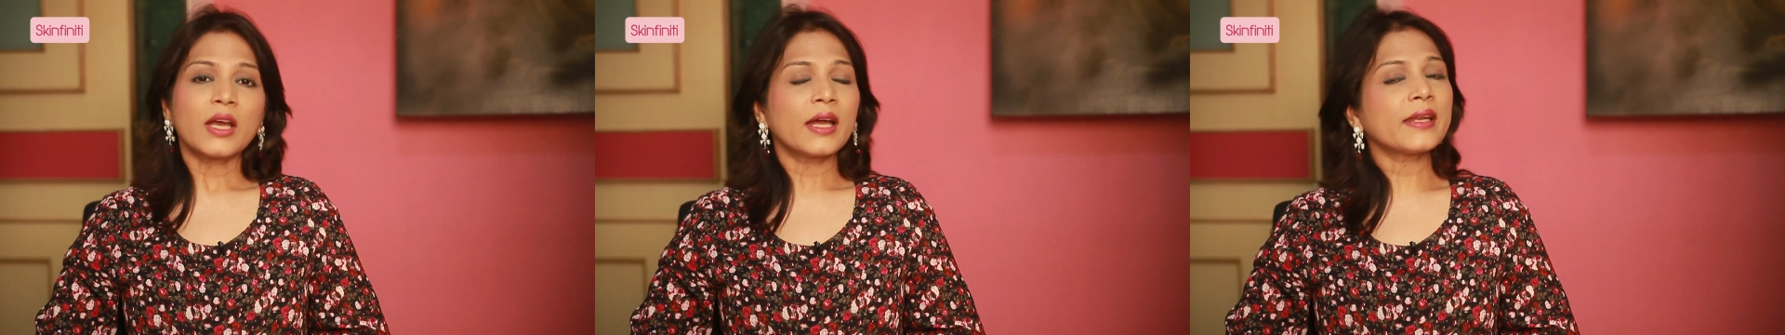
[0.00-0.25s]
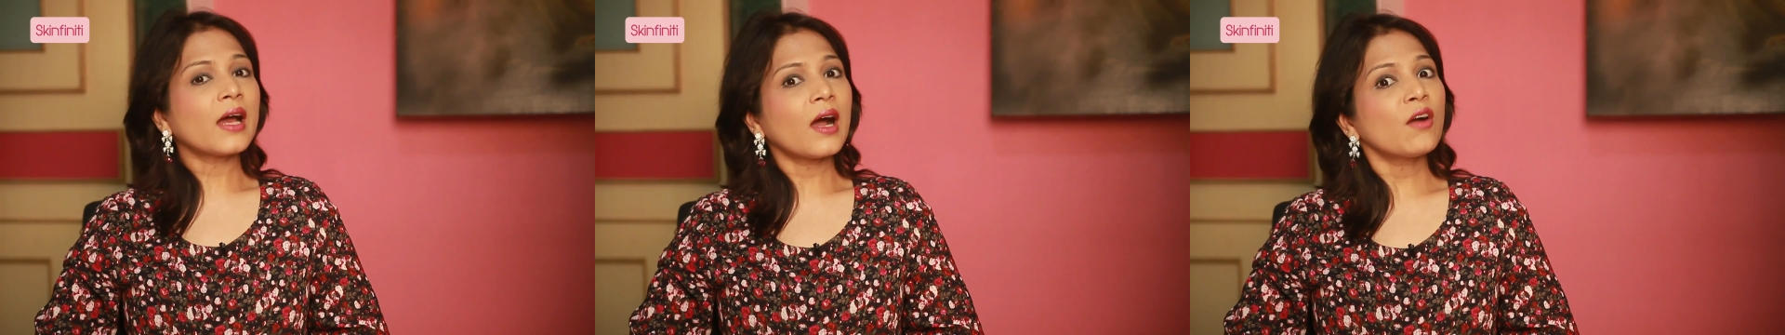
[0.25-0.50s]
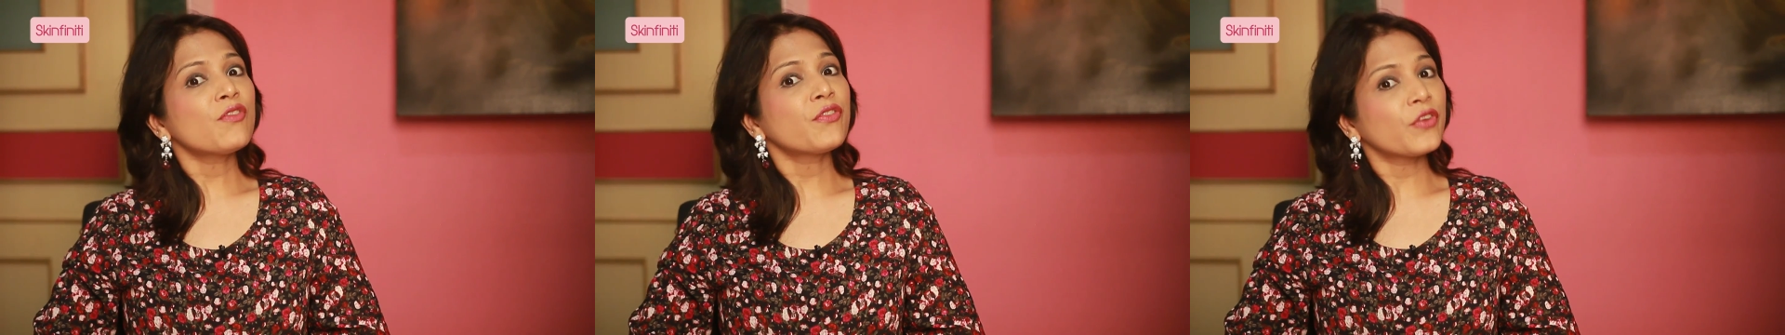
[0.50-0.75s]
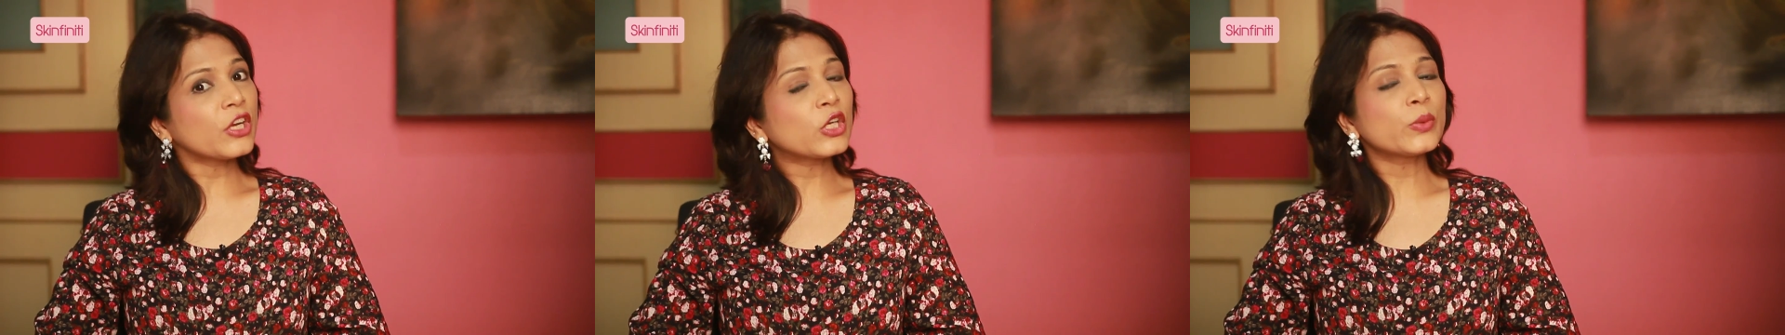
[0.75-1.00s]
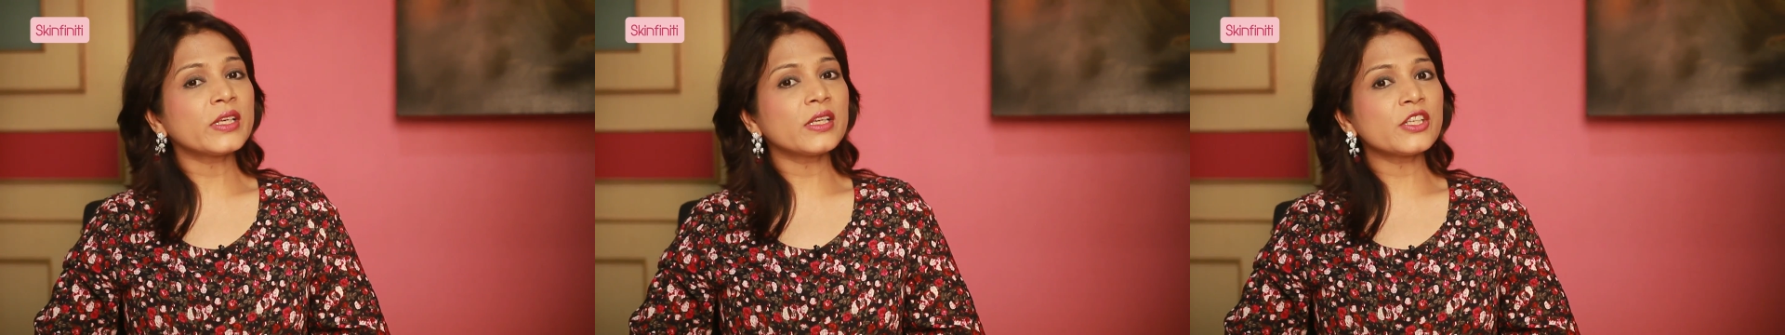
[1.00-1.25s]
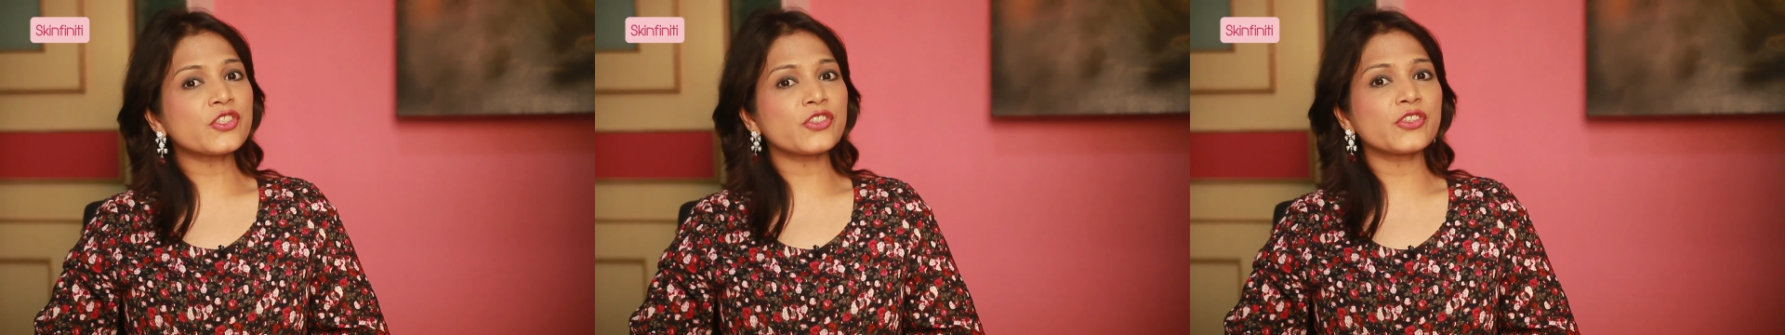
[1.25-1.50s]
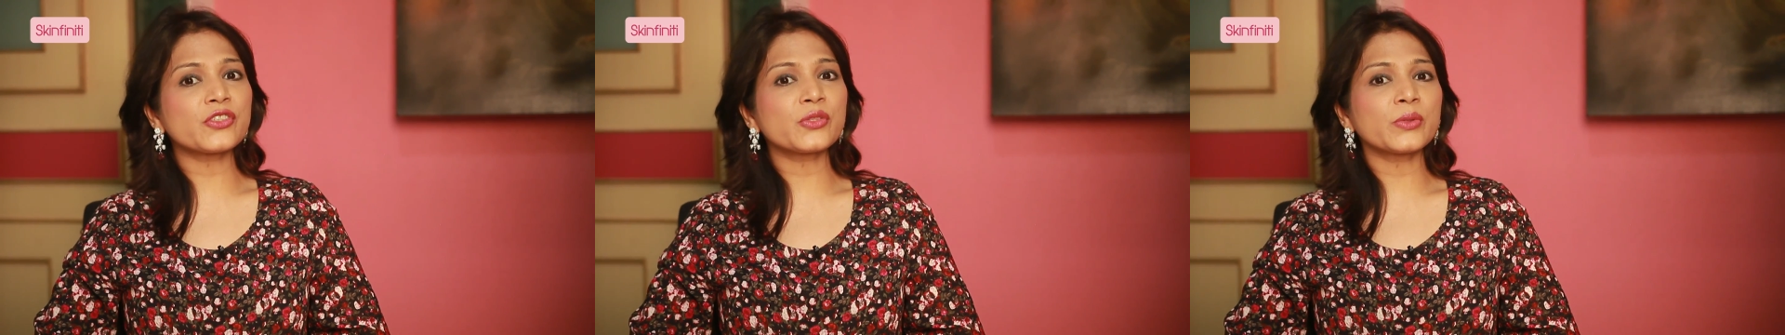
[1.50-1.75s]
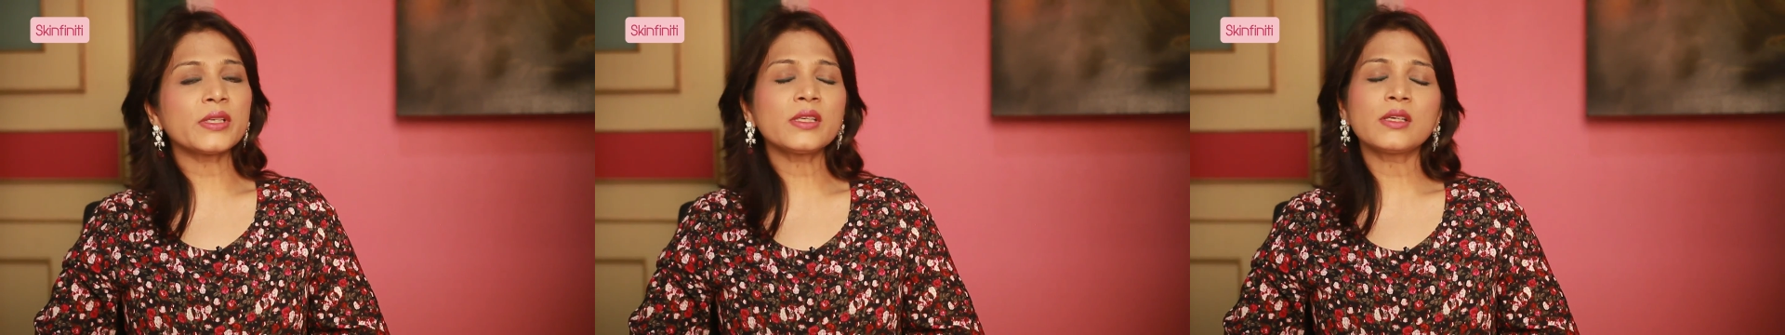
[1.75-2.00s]
And how frequently should you
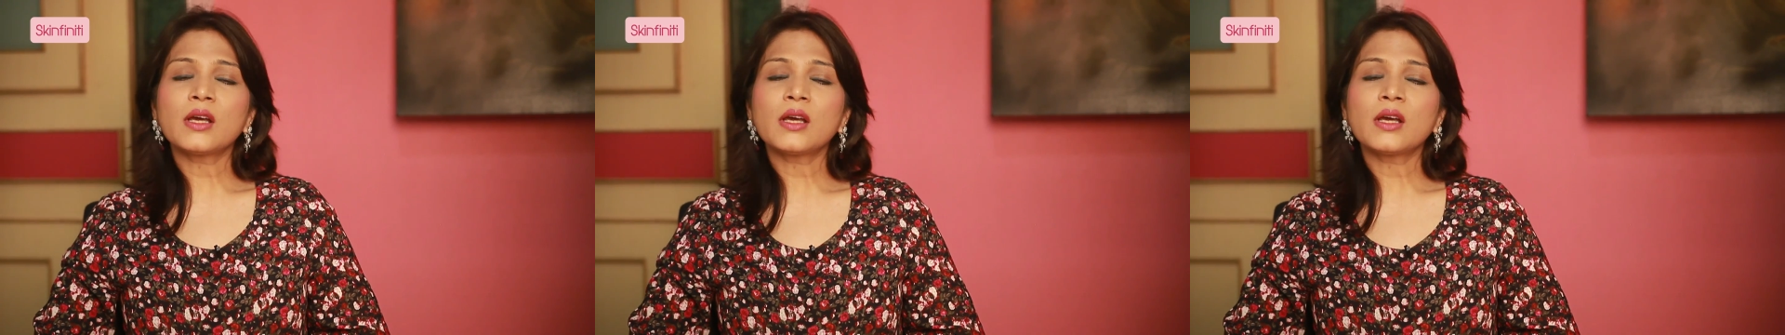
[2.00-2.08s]
do it?